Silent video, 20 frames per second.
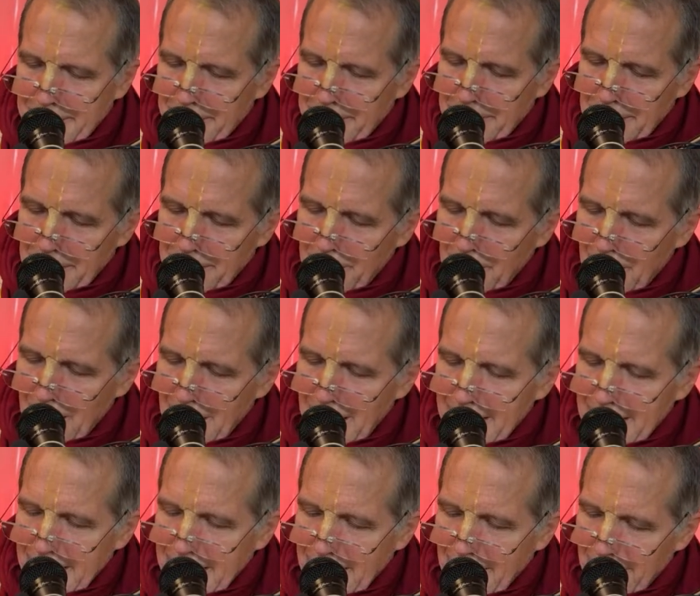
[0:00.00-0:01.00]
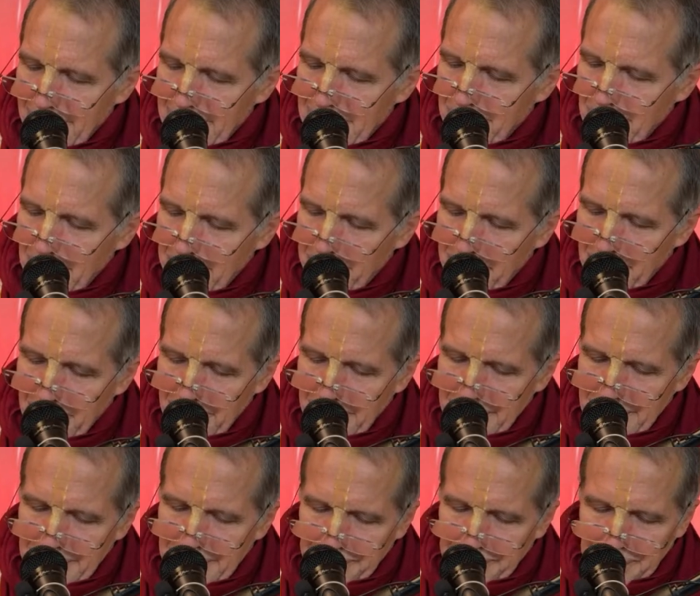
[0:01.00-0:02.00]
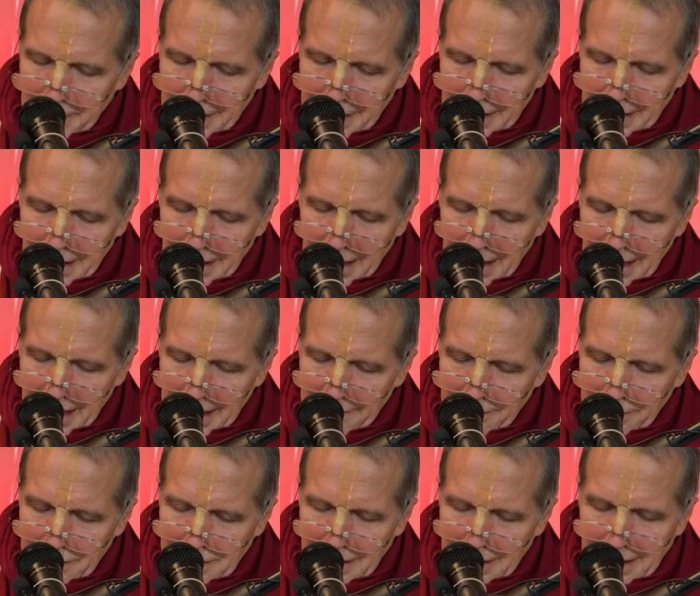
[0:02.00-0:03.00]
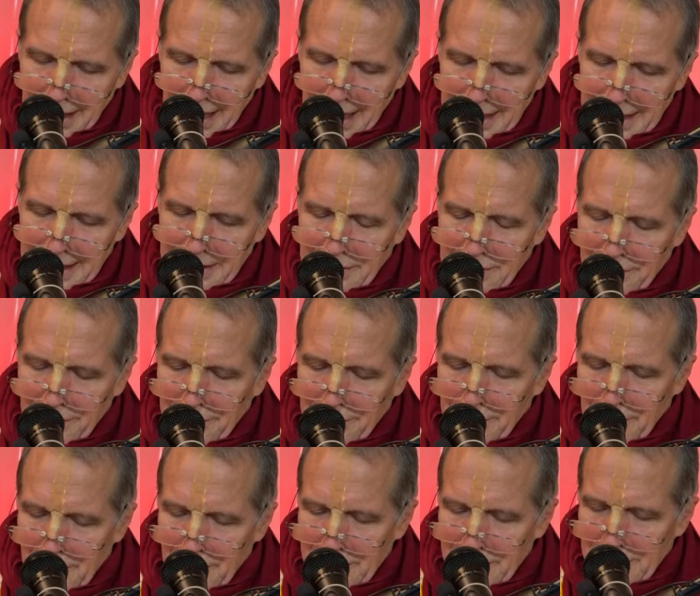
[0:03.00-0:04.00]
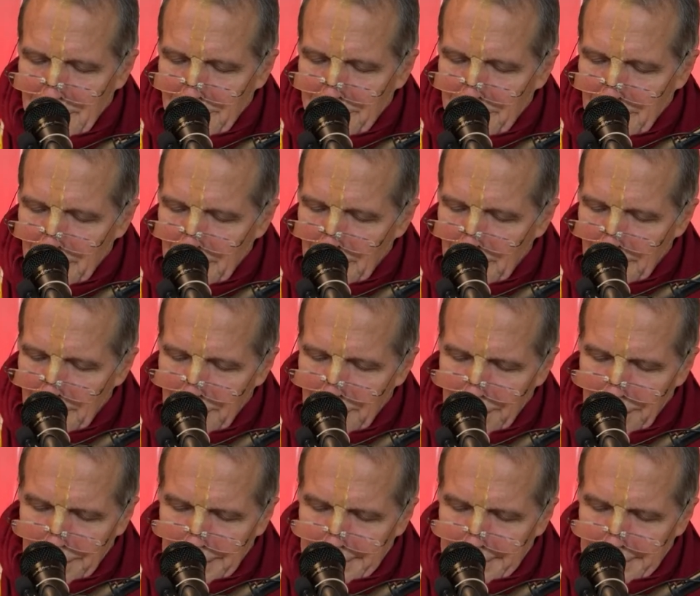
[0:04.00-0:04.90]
before I close my point, I would like to first of all,